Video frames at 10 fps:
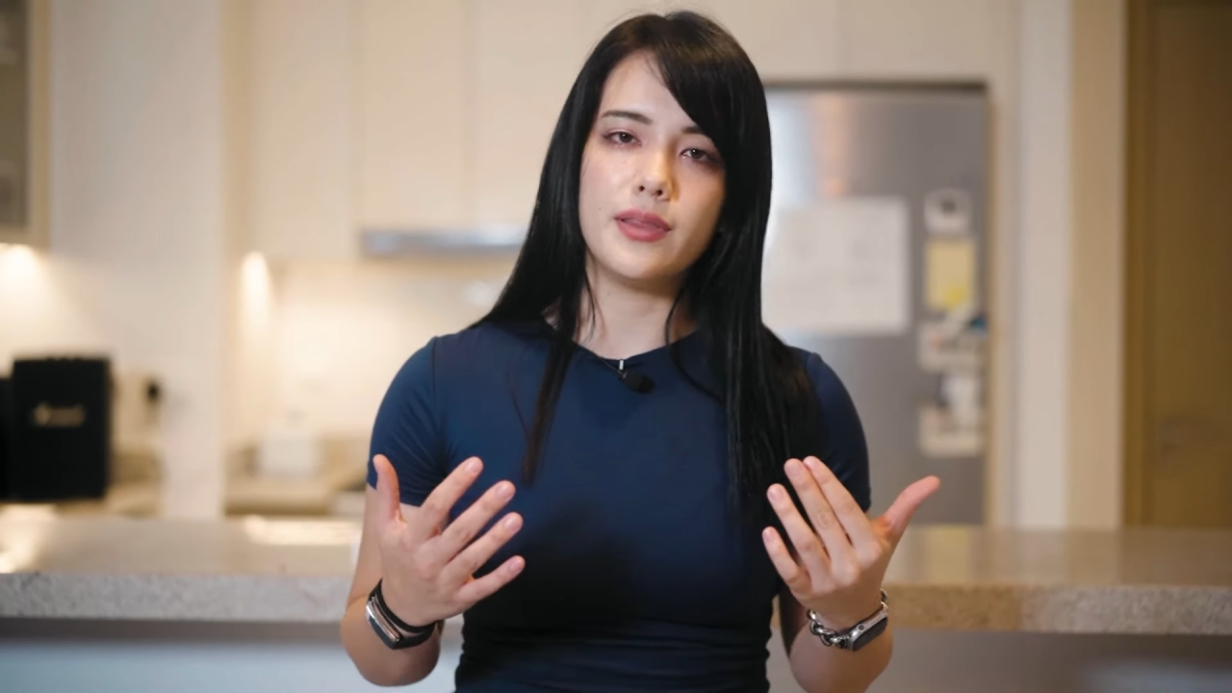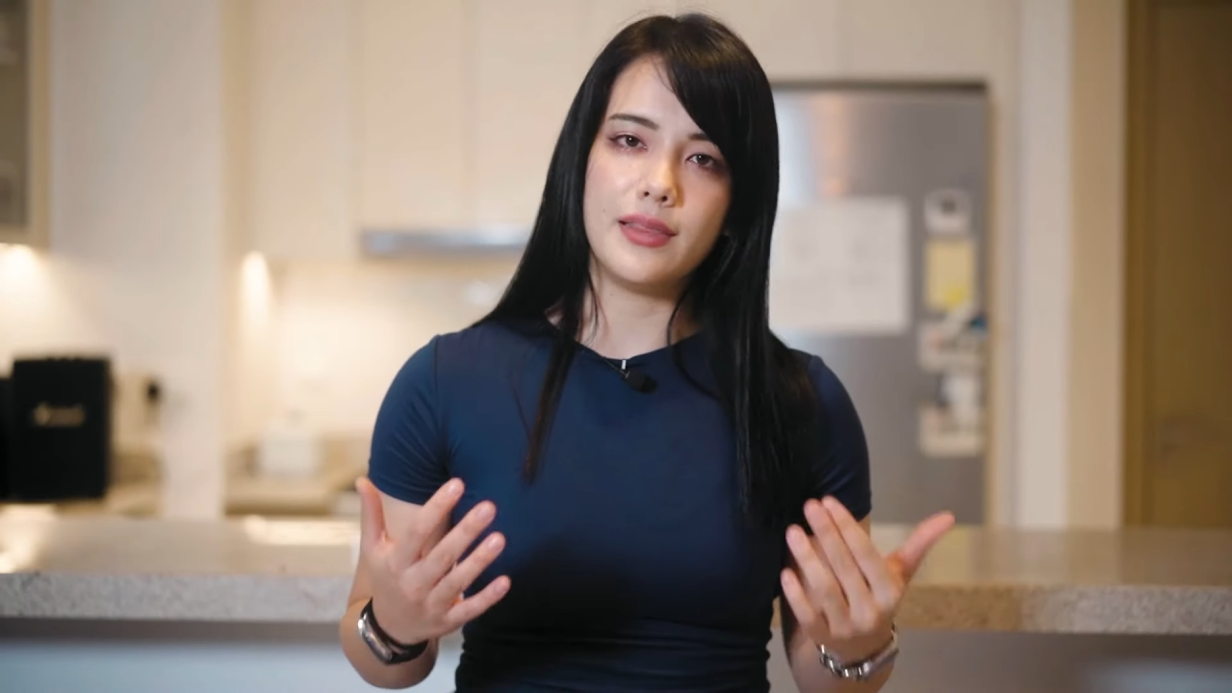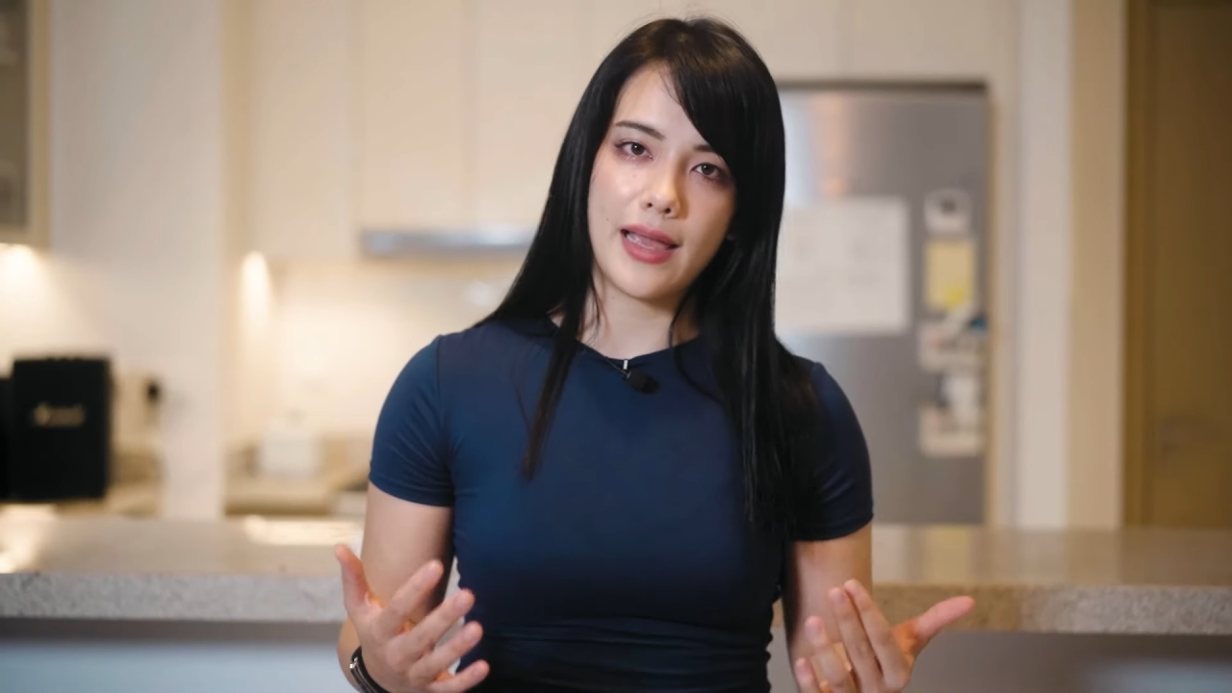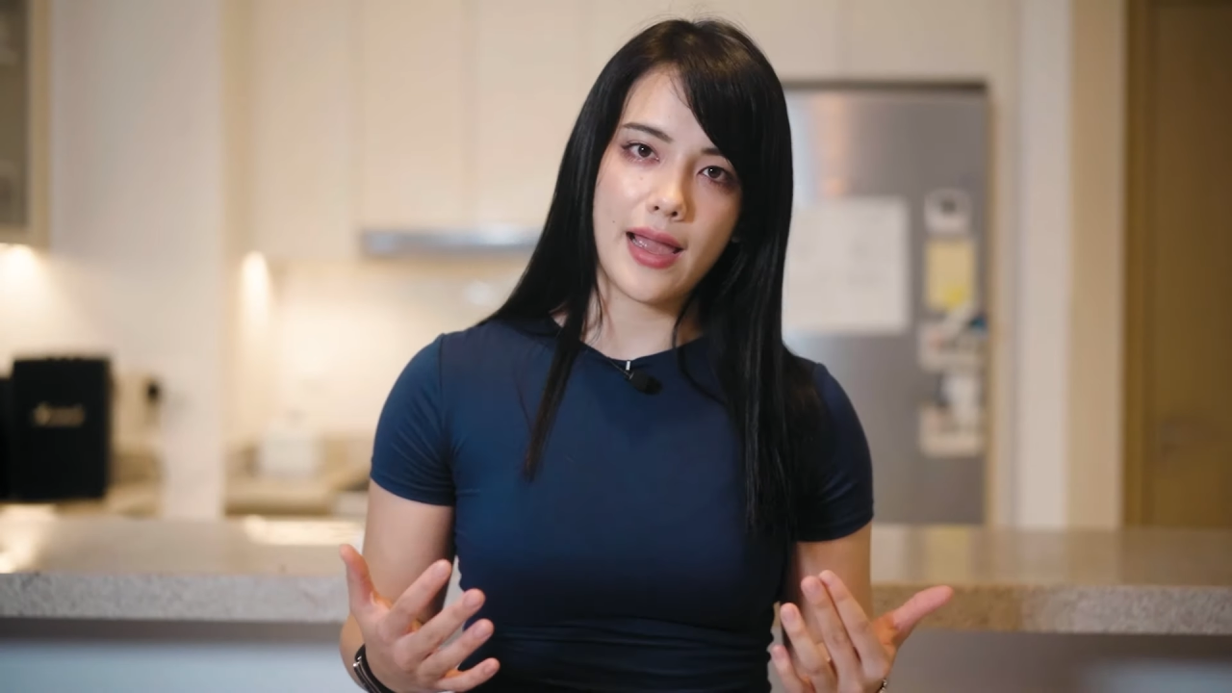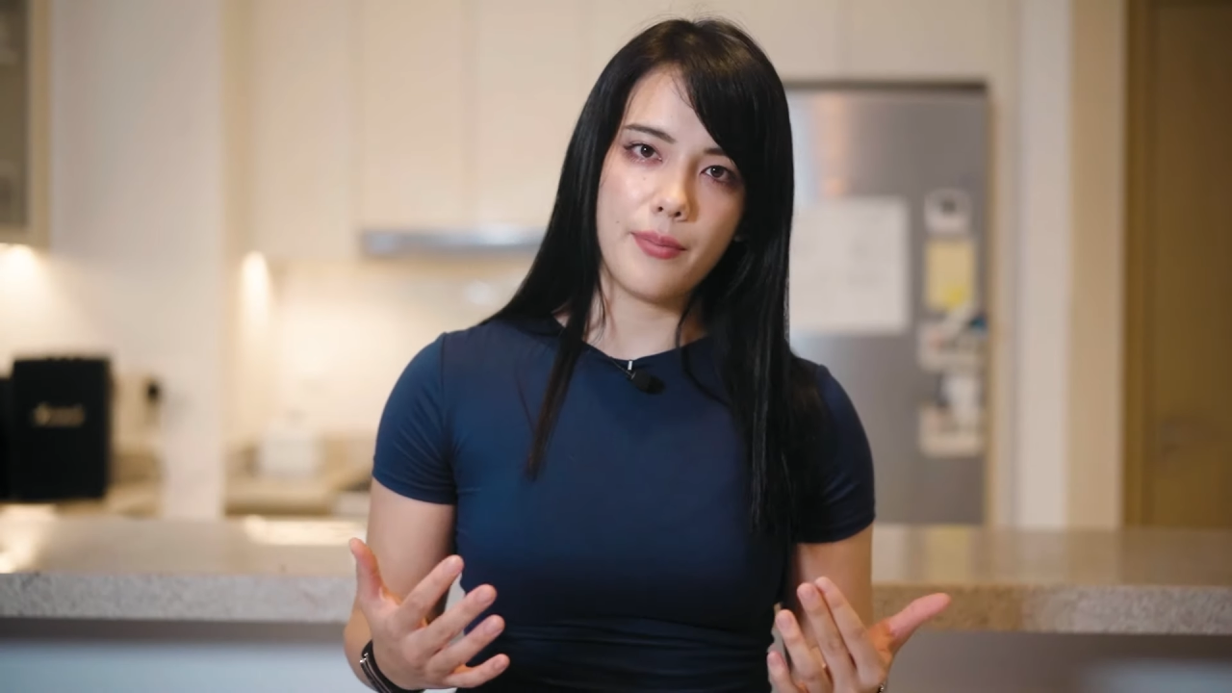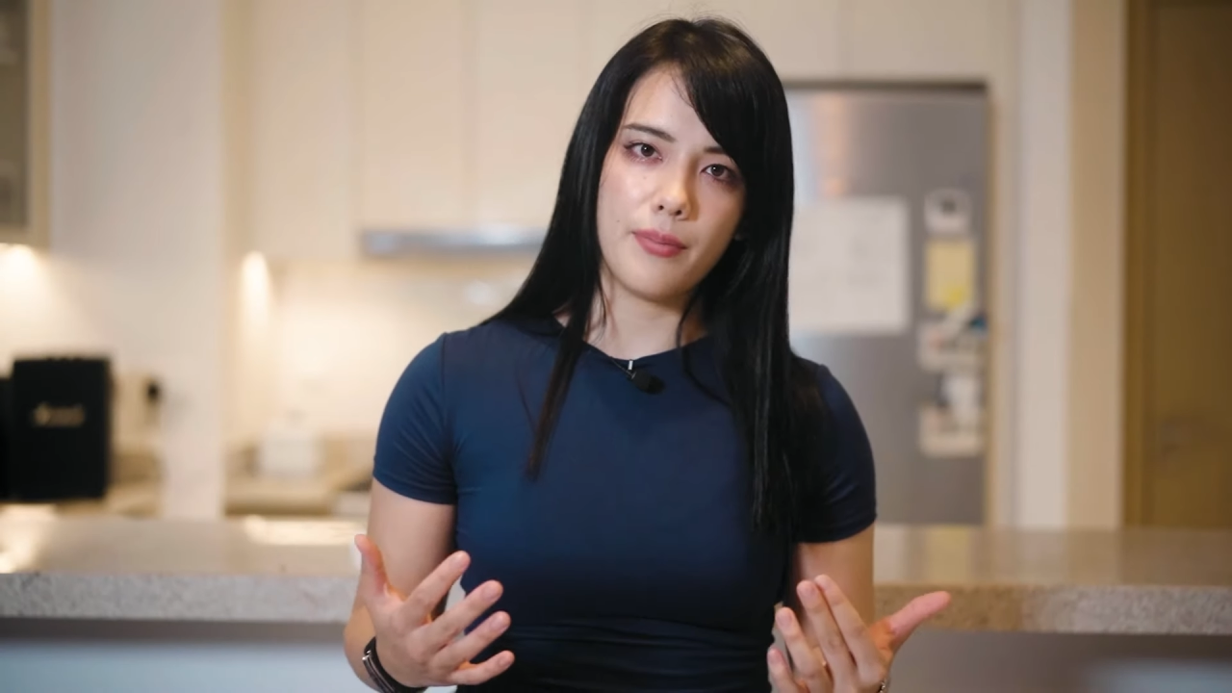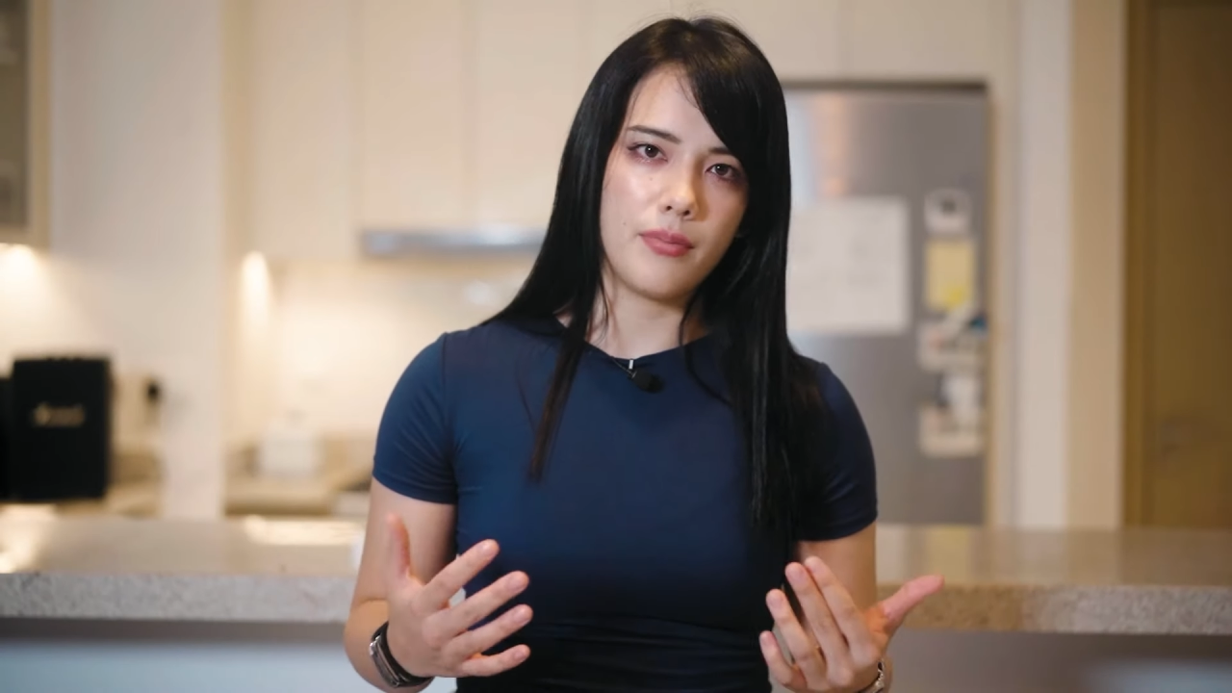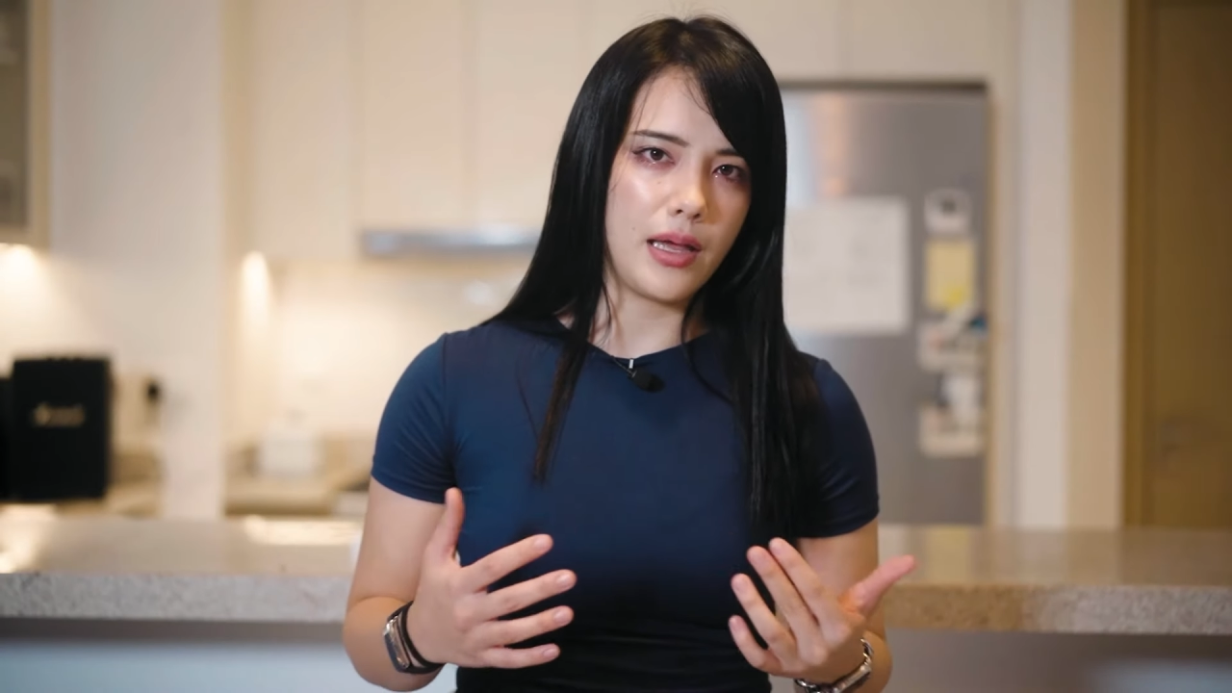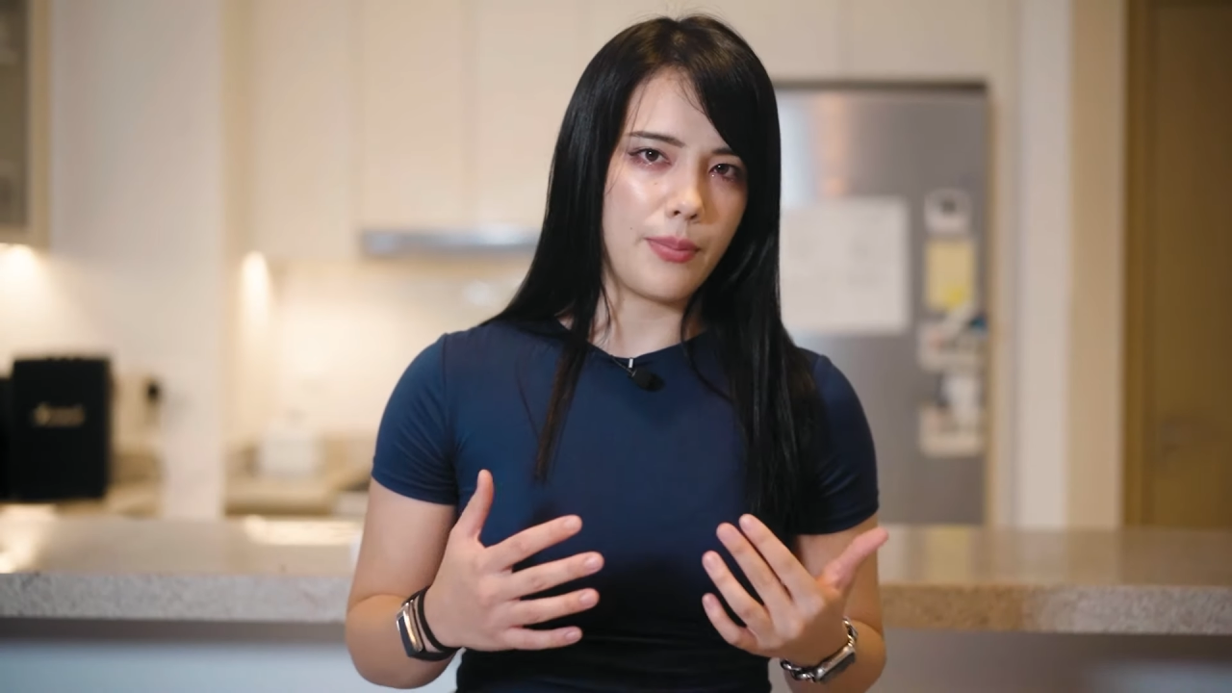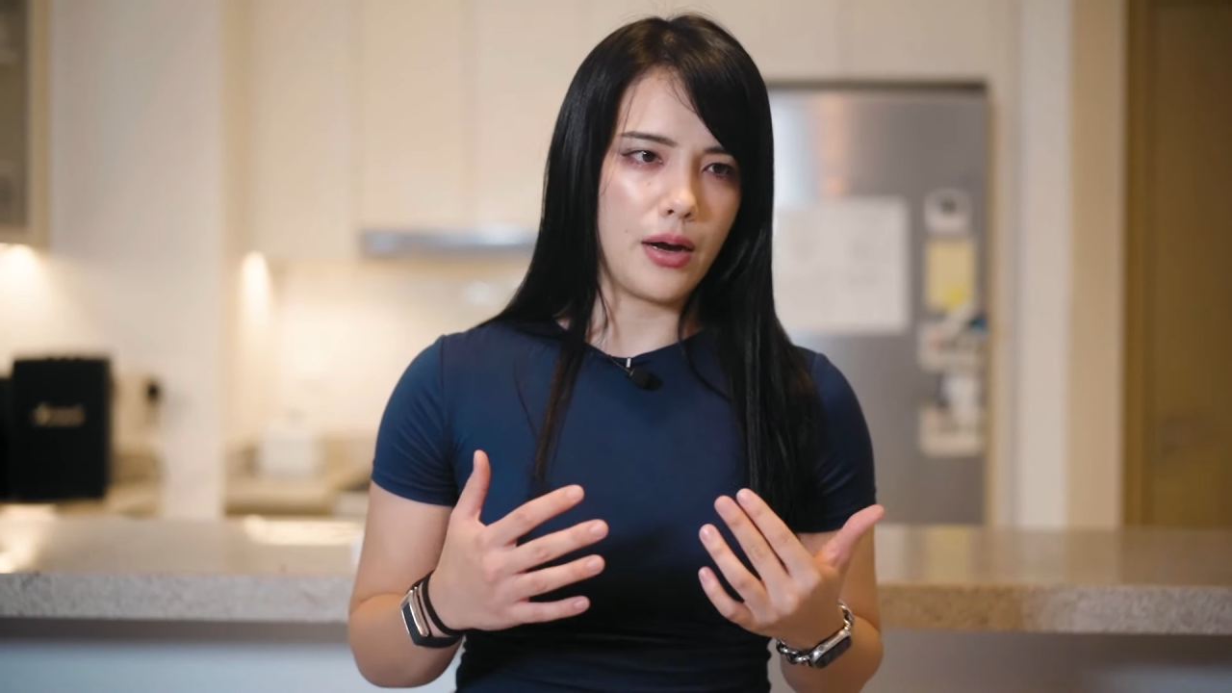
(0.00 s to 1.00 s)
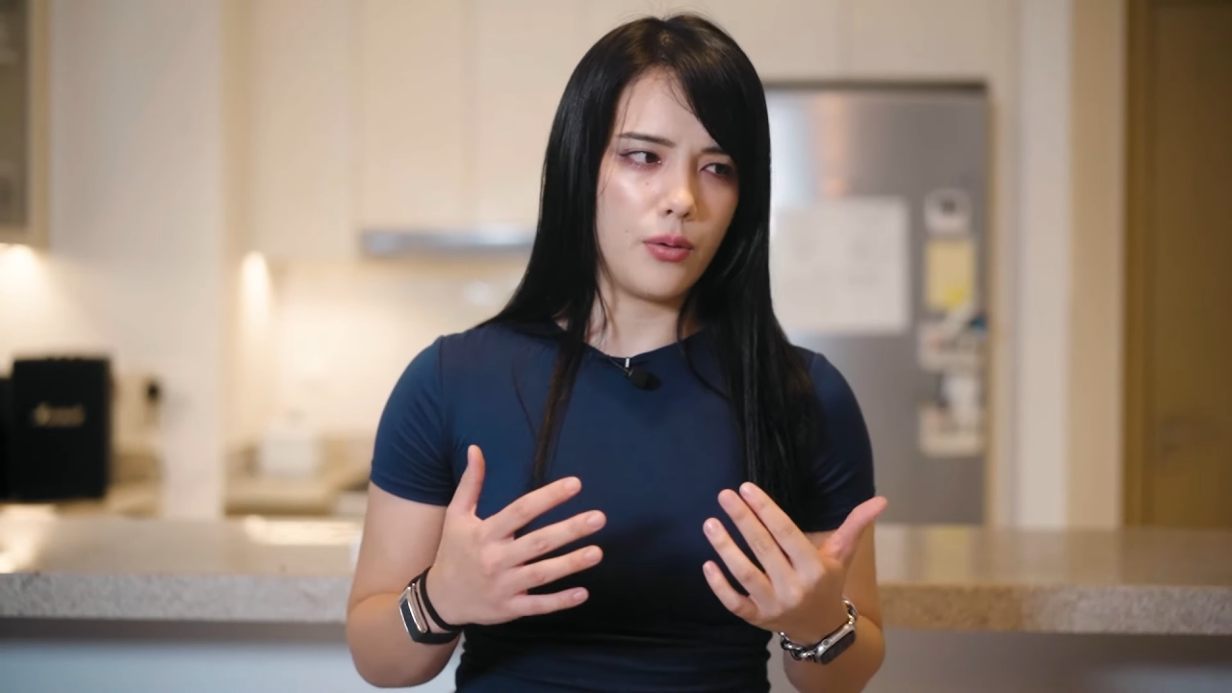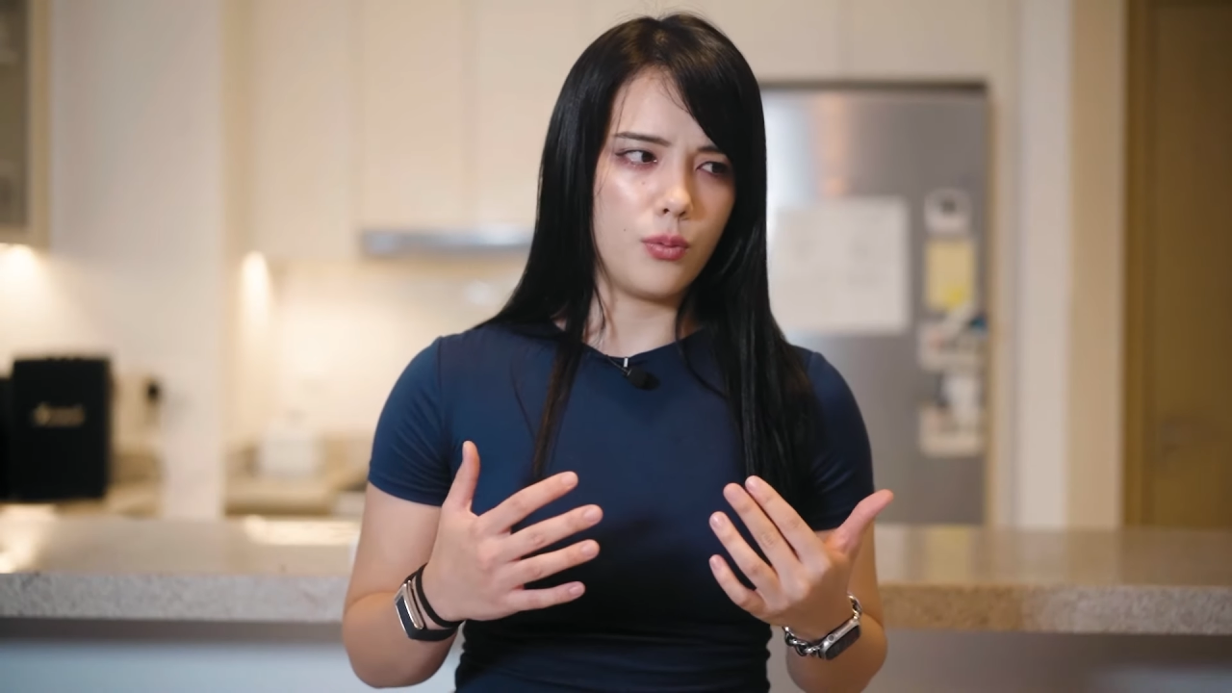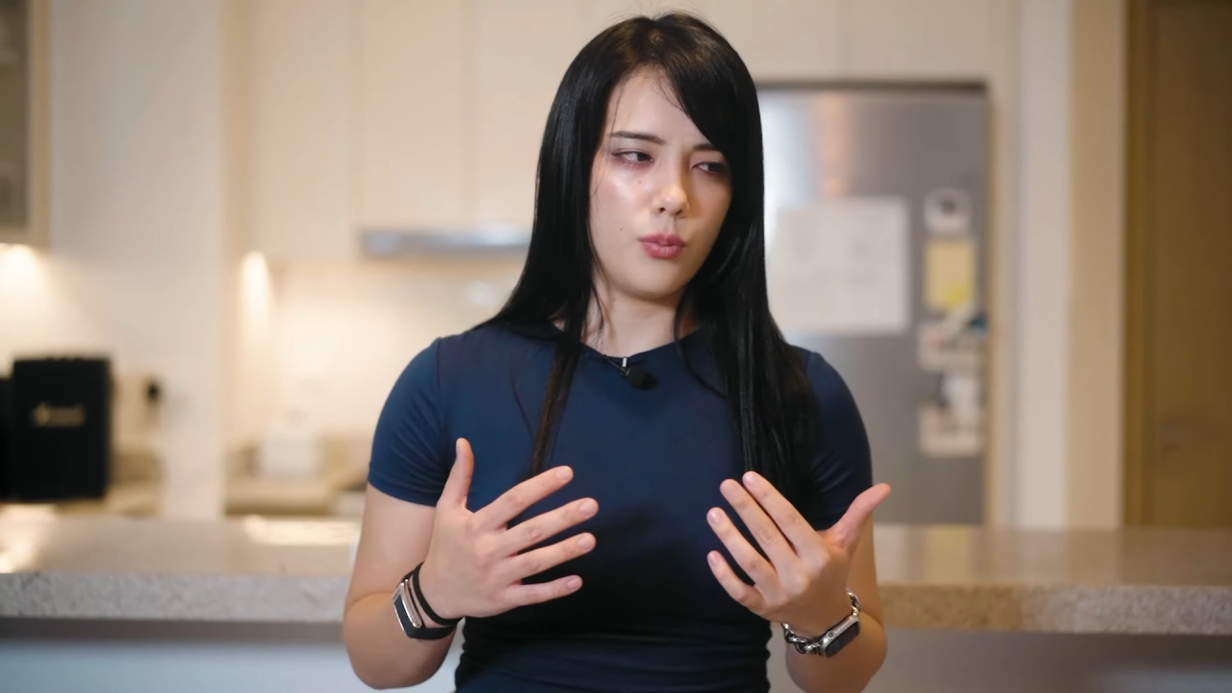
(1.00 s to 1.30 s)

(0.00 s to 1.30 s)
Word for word: damn about